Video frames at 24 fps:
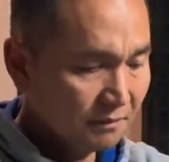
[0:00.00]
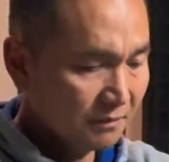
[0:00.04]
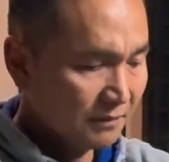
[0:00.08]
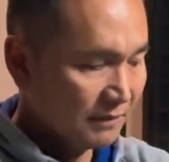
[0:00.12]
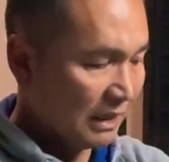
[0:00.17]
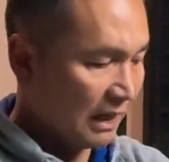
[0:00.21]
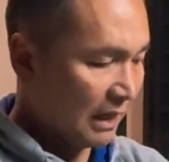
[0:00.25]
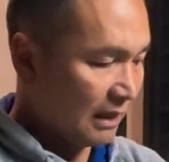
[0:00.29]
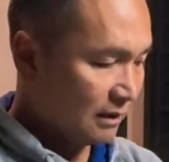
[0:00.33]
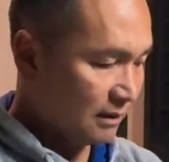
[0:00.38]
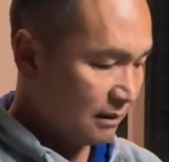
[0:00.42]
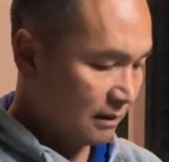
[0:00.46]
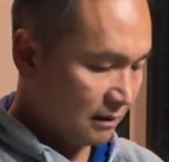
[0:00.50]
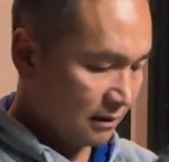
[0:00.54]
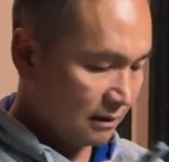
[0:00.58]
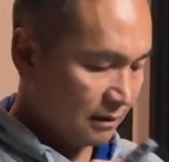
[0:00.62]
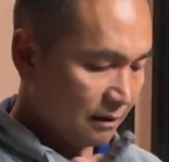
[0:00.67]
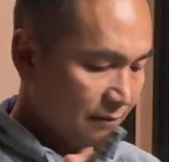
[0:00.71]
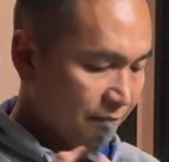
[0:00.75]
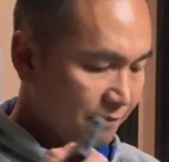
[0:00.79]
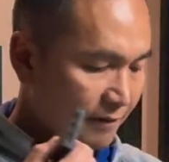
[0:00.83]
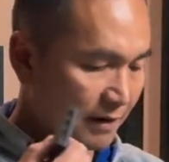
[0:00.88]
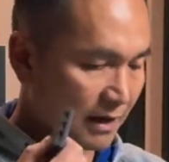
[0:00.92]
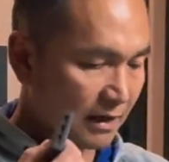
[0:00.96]

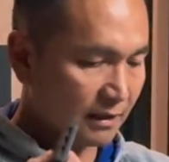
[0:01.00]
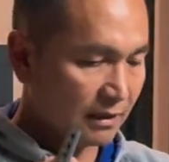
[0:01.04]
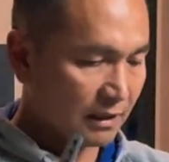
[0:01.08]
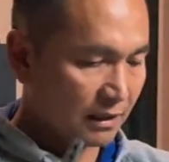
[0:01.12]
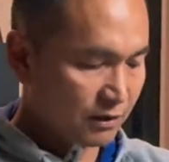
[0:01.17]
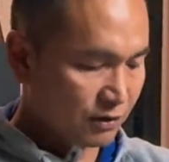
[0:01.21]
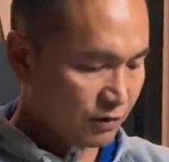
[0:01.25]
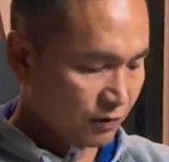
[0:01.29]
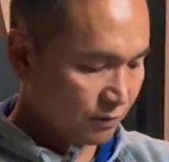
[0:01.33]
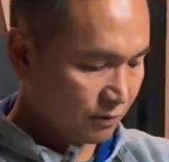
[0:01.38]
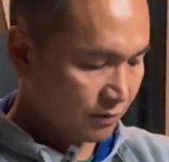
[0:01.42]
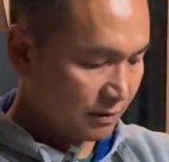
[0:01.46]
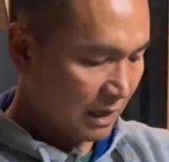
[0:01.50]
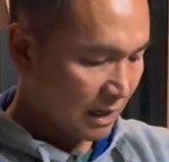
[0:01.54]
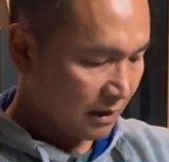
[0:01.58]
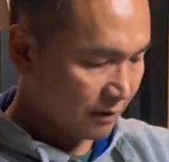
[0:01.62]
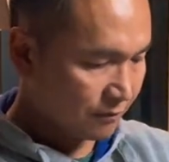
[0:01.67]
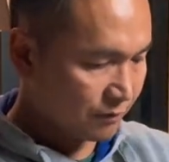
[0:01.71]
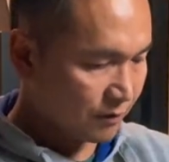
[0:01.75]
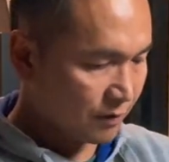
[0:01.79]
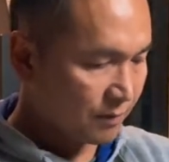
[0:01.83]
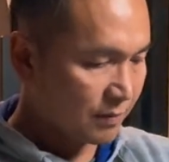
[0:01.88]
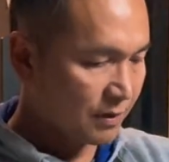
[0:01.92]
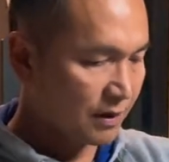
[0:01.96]
the fan that you
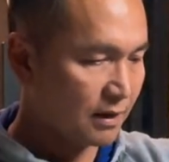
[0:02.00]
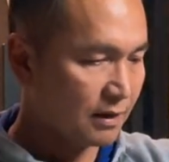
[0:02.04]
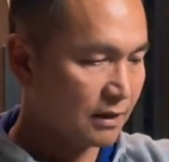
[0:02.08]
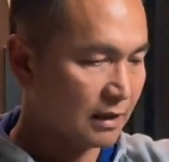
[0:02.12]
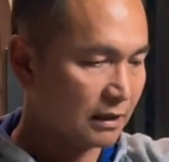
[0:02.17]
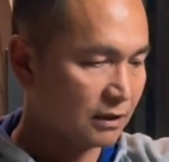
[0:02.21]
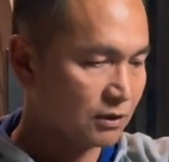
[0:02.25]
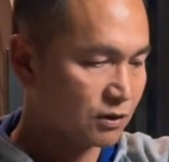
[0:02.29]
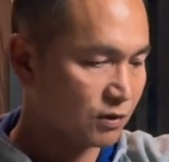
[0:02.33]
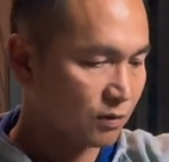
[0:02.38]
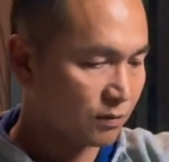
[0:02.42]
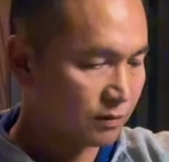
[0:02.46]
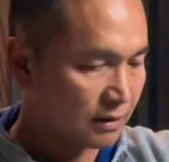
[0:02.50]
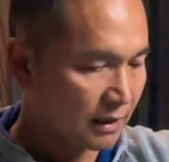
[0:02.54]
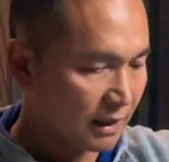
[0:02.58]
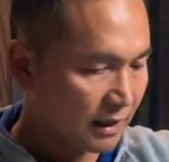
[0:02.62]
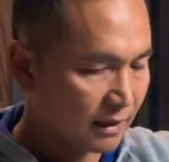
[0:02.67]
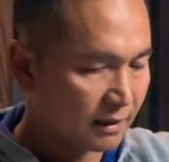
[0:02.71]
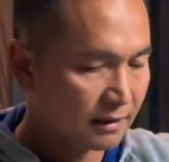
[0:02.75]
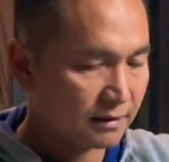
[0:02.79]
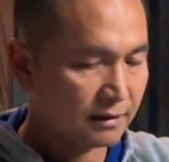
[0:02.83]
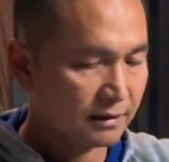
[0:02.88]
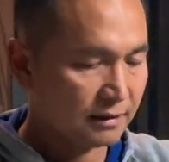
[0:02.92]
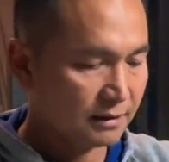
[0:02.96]
got from here that shows the
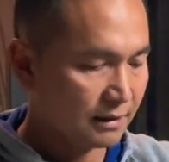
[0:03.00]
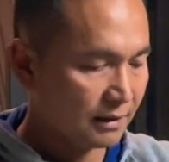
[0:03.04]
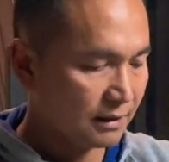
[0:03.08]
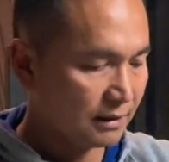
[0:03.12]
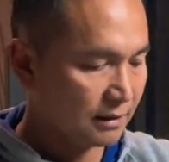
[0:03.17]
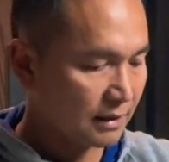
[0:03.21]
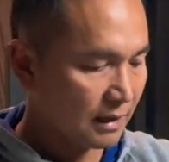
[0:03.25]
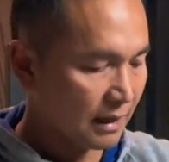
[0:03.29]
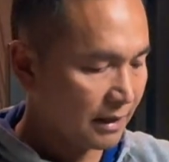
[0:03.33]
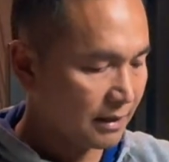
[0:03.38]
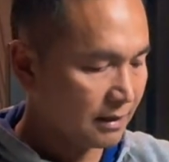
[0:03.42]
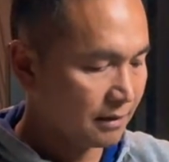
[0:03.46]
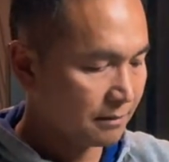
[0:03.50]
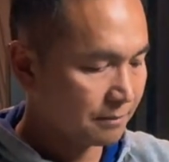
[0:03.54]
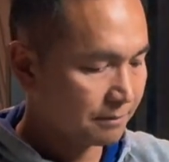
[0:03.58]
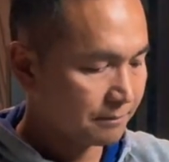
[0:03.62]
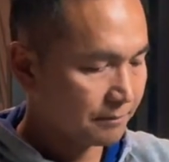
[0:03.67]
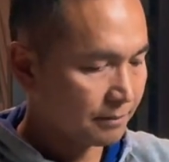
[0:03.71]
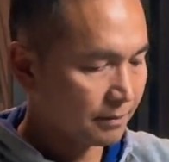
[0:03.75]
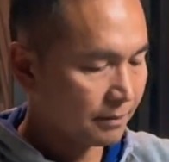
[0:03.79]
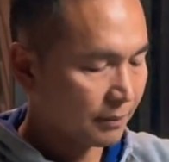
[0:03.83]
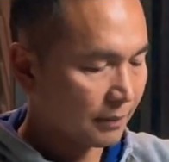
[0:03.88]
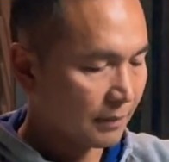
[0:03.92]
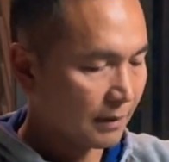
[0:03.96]
LED light.
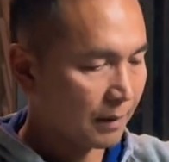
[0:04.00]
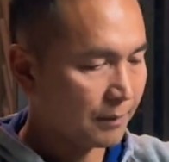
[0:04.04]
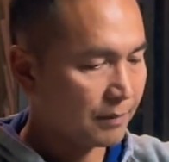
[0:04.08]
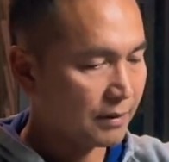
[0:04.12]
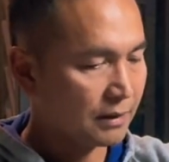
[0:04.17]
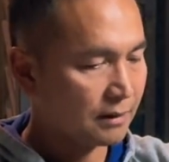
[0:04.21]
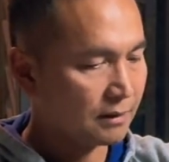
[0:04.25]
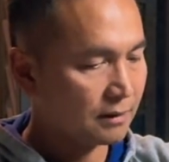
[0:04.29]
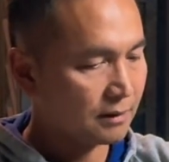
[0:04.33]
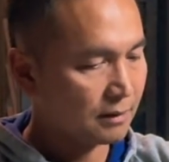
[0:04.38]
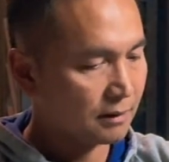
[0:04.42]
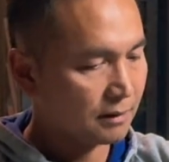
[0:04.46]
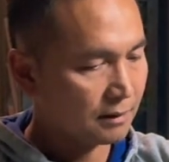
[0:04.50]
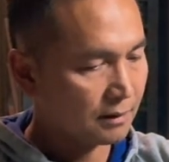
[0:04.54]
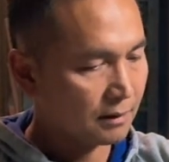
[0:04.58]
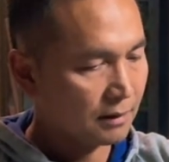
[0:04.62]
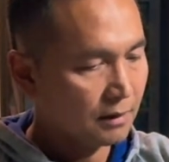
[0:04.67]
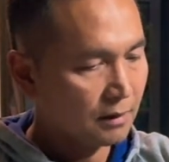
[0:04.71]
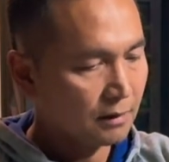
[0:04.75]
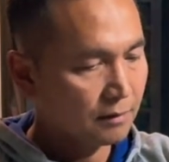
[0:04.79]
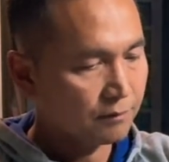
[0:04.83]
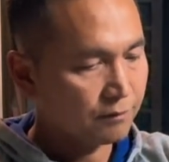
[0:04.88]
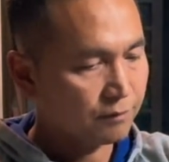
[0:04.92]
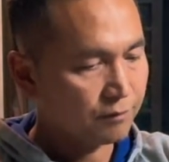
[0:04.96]
I mean,
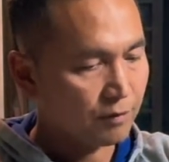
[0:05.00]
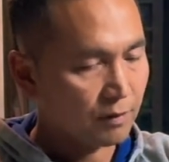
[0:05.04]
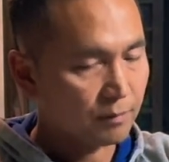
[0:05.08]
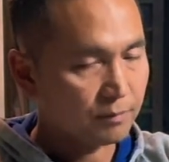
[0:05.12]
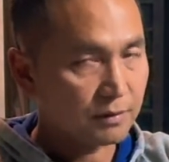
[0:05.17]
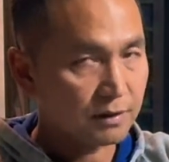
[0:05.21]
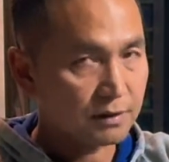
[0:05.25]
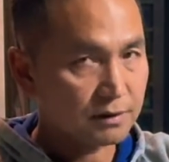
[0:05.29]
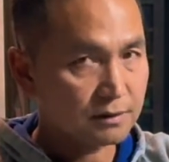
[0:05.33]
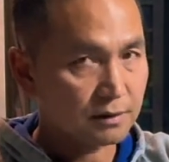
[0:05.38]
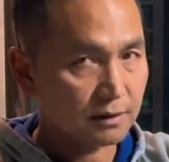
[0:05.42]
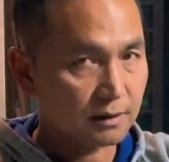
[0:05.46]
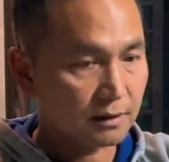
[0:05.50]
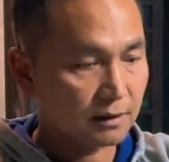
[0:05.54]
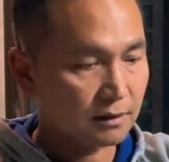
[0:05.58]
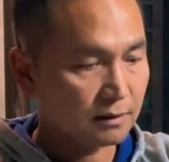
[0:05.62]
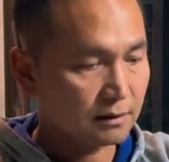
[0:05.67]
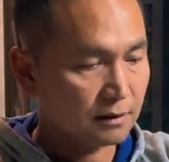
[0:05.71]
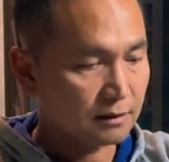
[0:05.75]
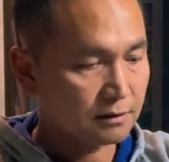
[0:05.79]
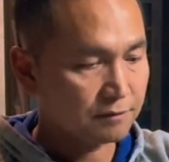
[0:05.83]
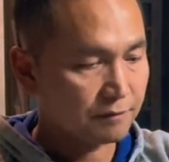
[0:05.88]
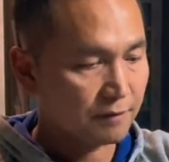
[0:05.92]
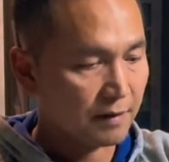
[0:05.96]
from this
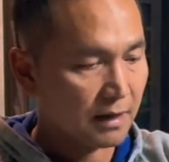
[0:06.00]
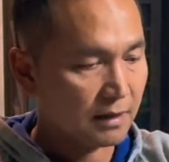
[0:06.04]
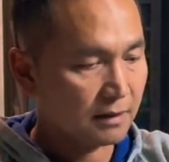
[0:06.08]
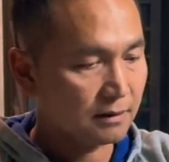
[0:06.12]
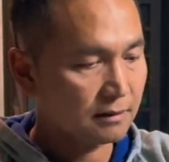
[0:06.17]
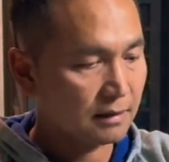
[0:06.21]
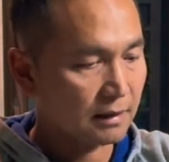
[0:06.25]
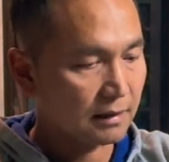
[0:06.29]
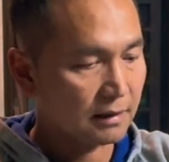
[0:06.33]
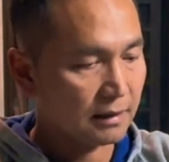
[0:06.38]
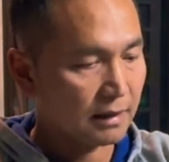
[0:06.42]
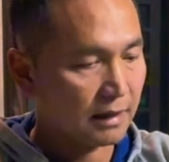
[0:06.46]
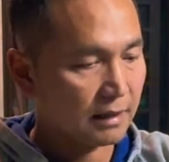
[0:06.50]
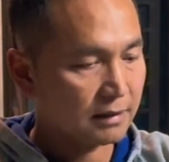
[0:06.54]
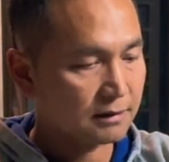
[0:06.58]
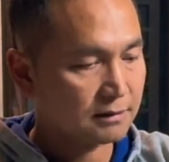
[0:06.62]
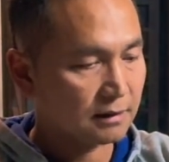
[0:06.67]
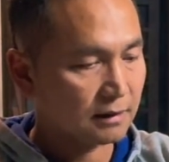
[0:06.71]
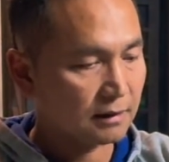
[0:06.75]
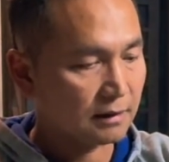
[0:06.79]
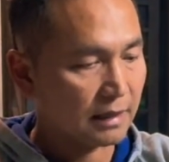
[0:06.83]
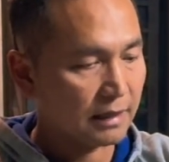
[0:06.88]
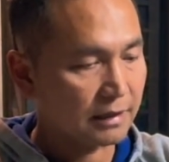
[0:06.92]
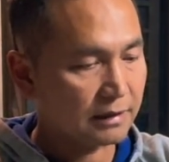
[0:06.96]
fan that has
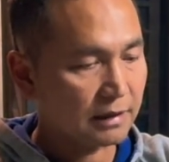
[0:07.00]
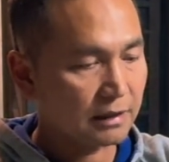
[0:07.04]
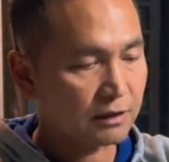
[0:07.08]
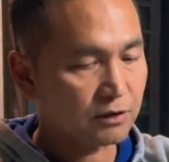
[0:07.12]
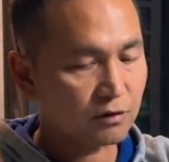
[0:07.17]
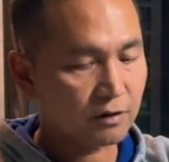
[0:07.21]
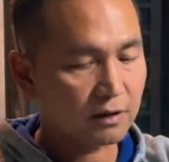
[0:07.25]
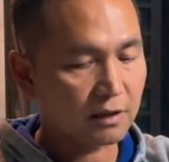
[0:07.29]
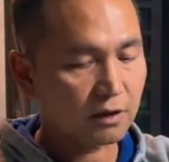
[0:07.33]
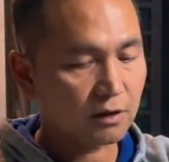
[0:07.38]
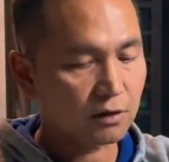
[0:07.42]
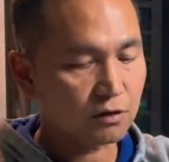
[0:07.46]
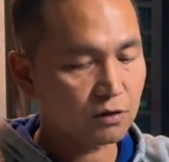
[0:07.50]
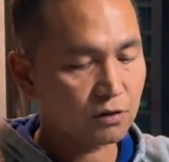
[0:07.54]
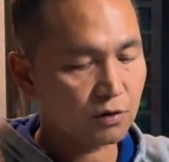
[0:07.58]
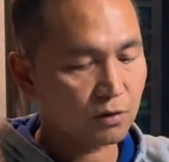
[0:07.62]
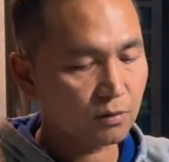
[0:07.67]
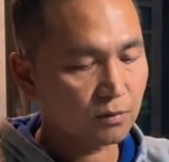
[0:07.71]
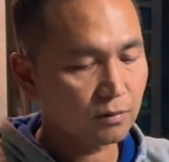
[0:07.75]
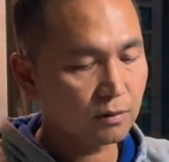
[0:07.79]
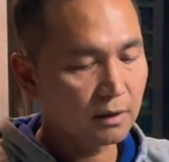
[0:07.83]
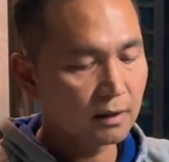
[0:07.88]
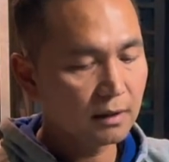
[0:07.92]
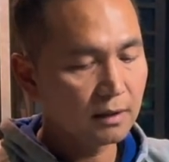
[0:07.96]
a light that you can
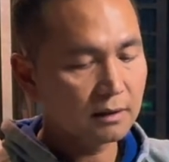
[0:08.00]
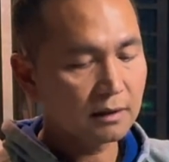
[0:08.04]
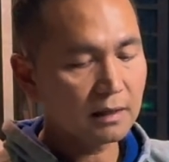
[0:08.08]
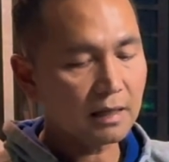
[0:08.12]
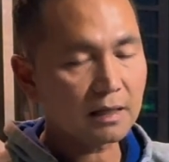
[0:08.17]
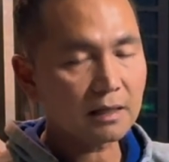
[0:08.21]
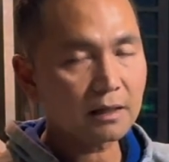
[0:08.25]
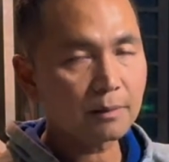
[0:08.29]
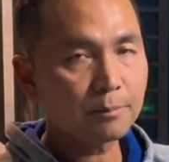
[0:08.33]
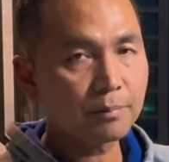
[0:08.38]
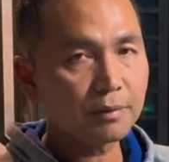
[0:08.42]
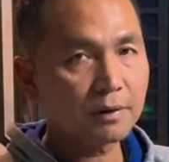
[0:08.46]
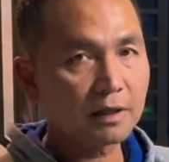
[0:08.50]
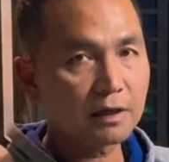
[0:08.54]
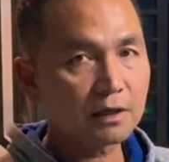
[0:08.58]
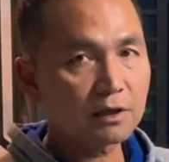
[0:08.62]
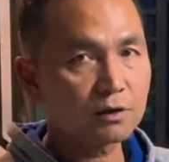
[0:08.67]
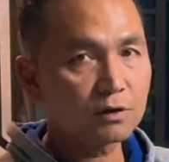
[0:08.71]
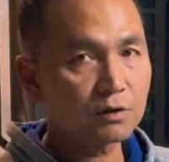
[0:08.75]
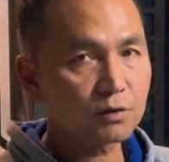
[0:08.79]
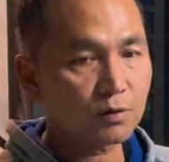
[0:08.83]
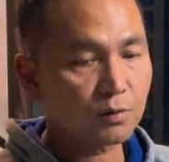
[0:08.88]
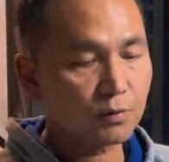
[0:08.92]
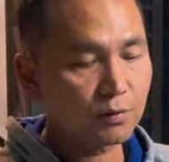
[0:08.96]
control, that can plug
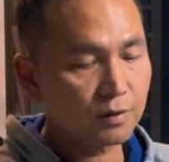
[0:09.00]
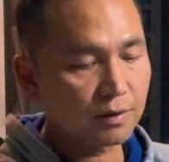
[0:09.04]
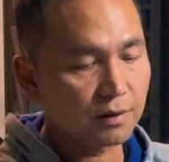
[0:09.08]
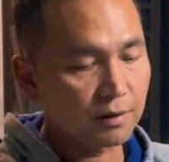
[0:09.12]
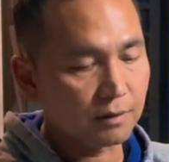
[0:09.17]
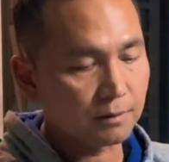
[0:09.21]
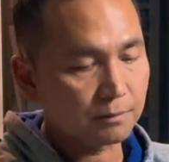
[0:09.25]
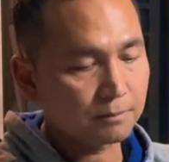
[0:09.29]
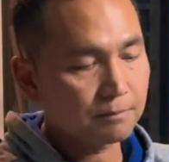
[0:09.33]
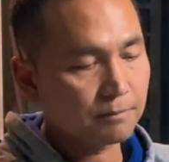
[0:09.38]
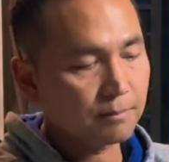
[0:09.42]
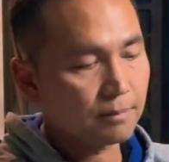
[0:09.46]
in through here.